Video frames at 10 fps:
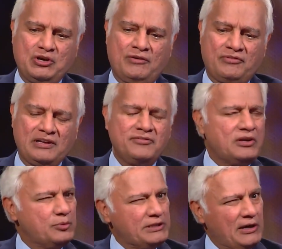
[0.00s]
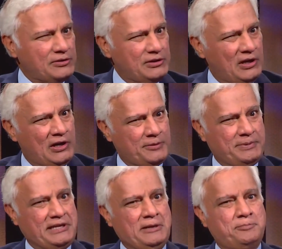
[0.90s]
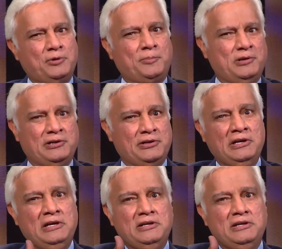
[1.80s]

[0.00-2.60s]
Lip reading: of living without God became popular.